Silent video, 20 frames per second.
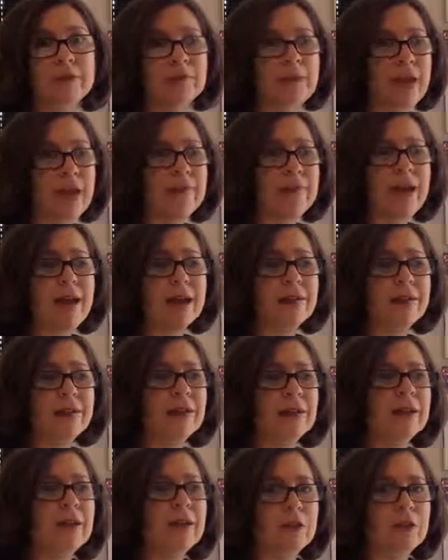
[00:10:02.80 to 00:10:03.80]
And that
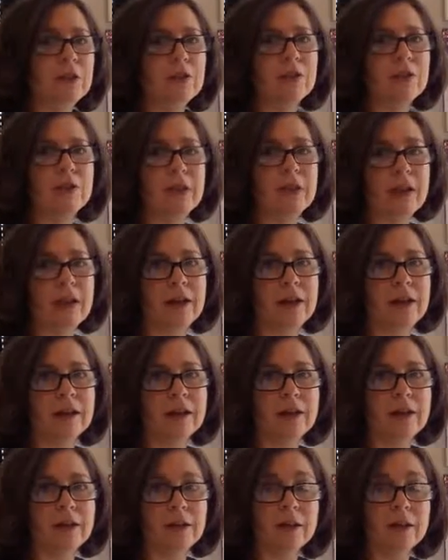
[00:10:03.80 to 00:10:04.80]
includes kind of
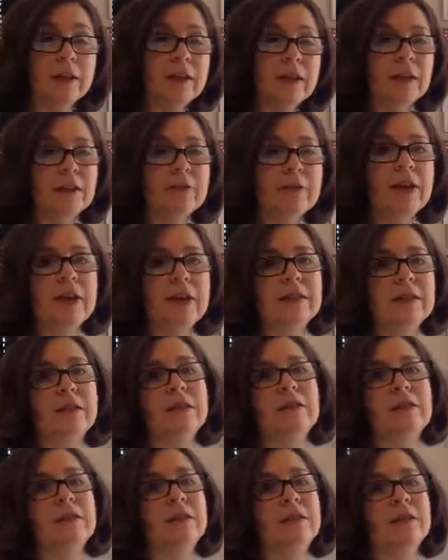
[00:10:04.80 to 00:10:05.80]
cleaning the
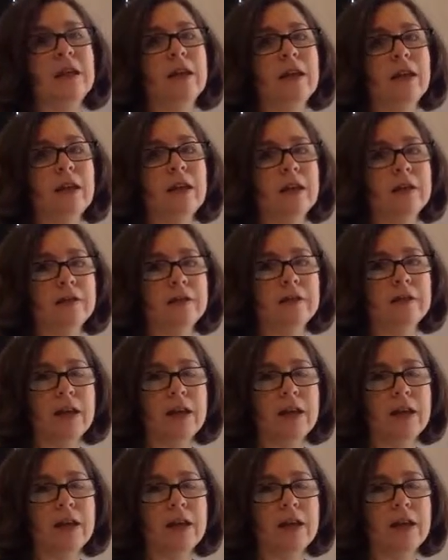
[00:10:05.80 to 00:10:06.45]
vases and